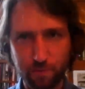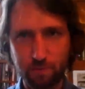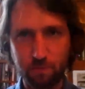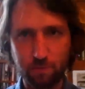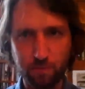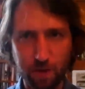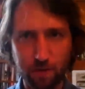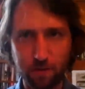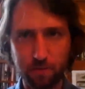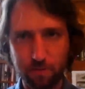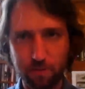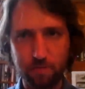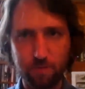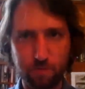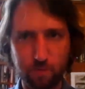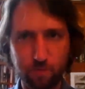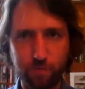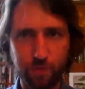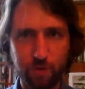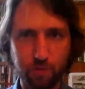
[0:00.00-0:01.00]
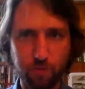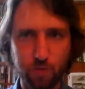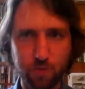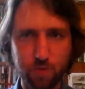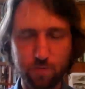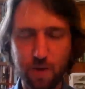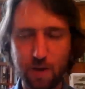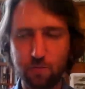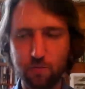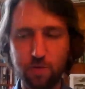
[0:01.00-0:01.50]
well, he was
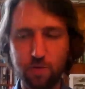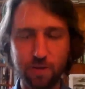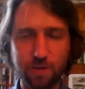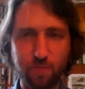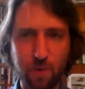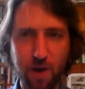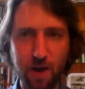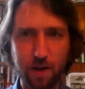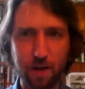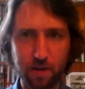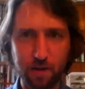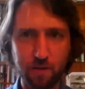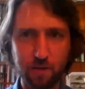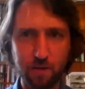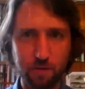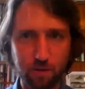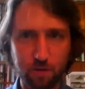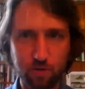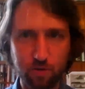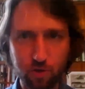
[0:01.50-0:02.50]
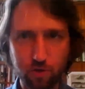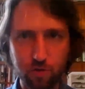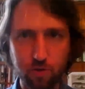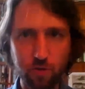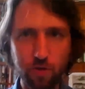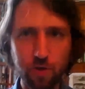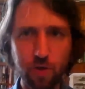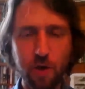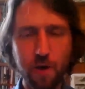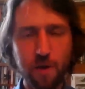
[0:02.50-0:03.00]
bound to expire in
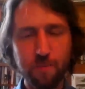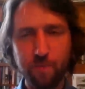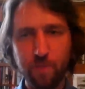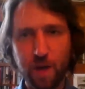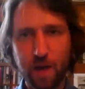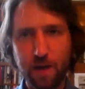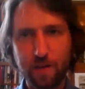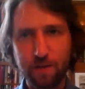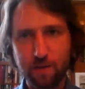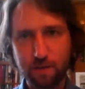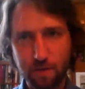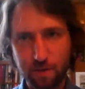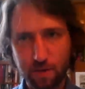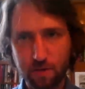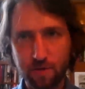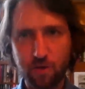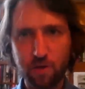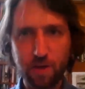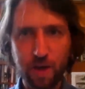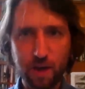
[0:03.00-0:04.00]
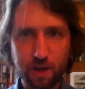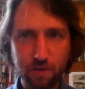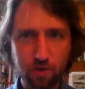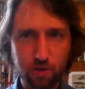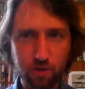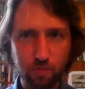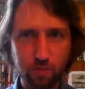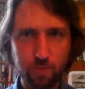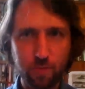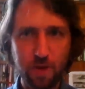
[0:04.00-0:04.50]
June, and in return
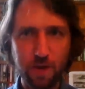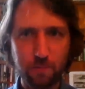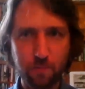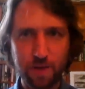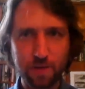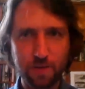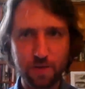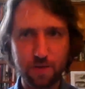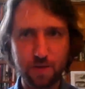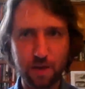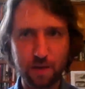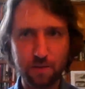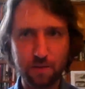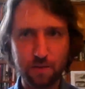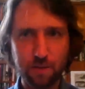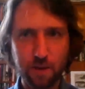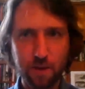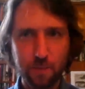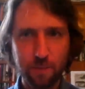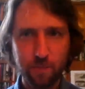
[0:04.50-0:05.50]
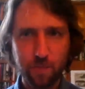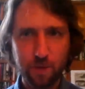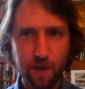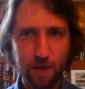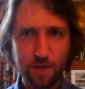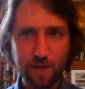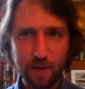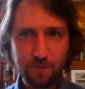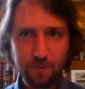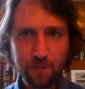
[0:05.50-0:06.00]
she would be a president.
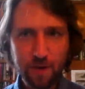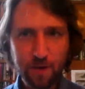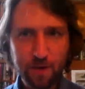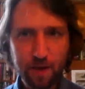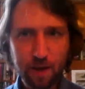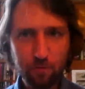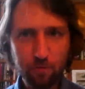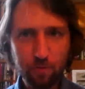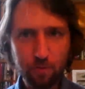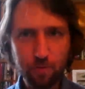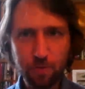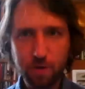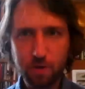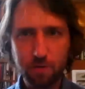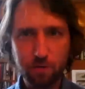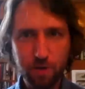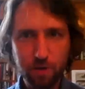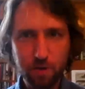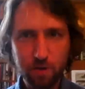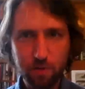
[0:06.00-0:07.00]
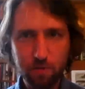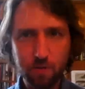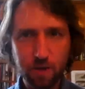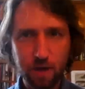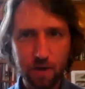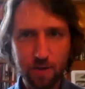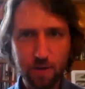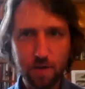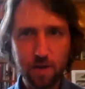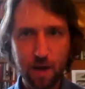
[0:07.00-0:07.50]
And I think that would be a really good
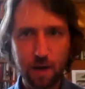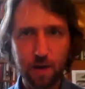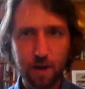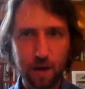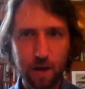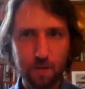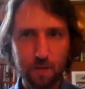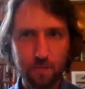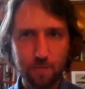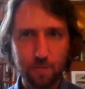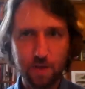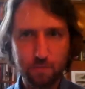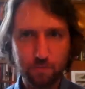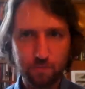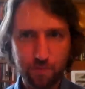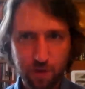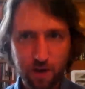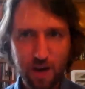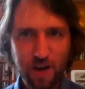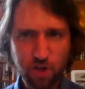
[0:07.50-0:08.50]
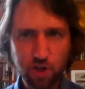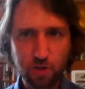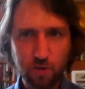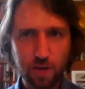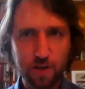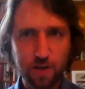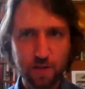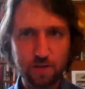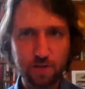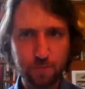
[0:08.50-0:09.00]
idea. I mean,
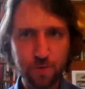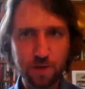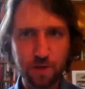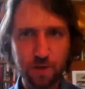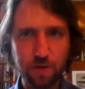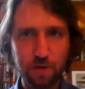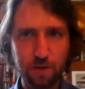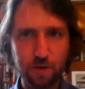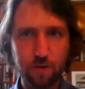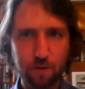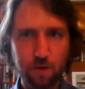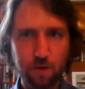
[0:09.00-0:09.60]
rationally speaking.